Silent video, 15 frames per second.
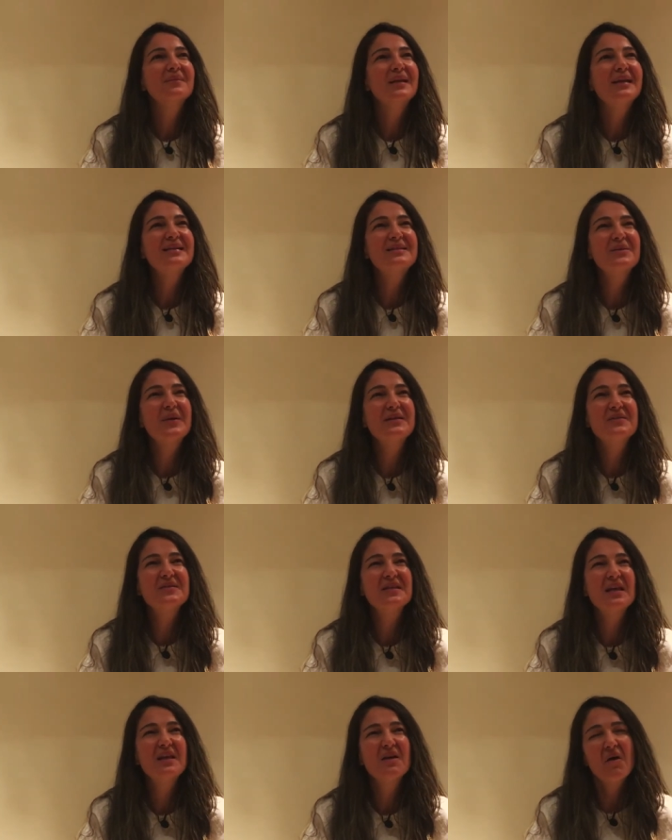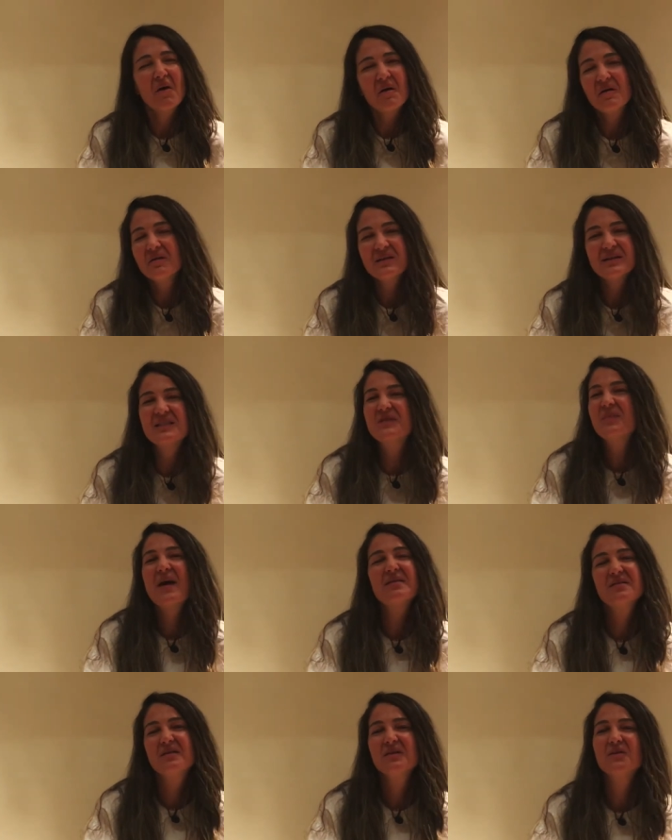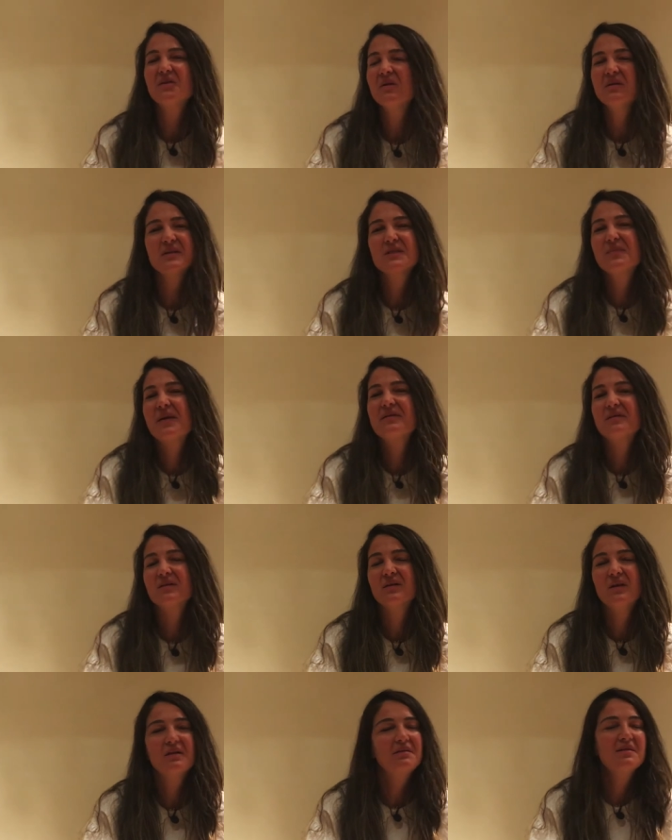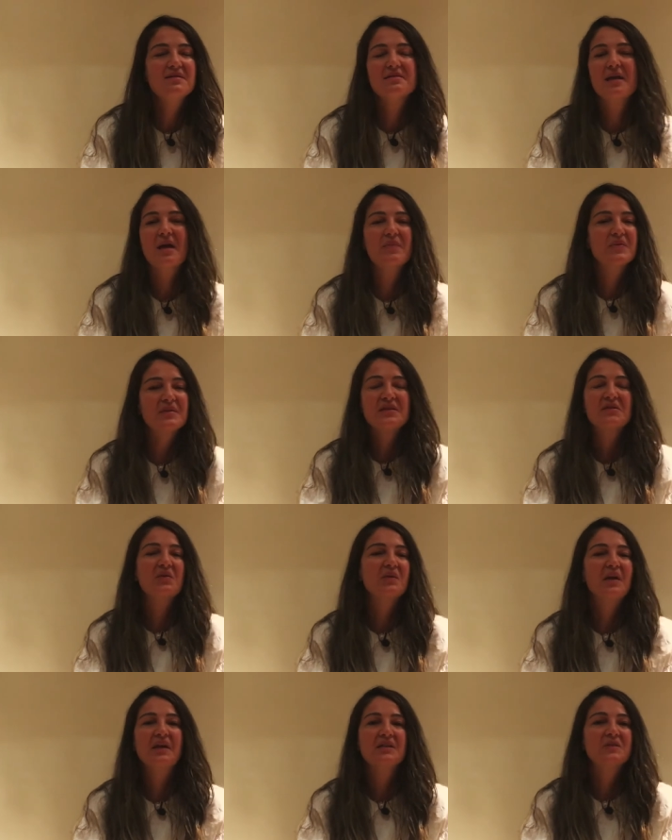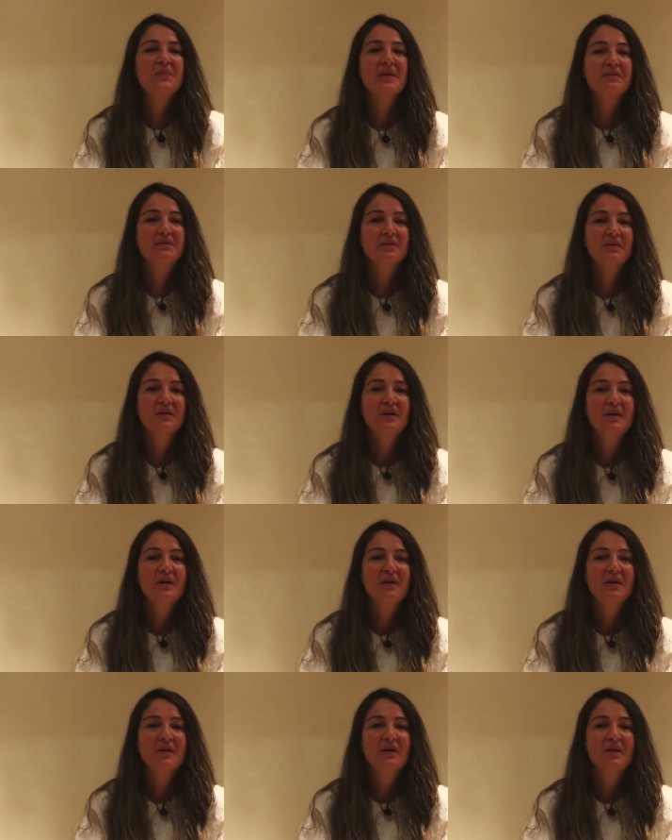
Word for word: it's a way to say uh, it's better you know it's better it didn't happen it's okay it's better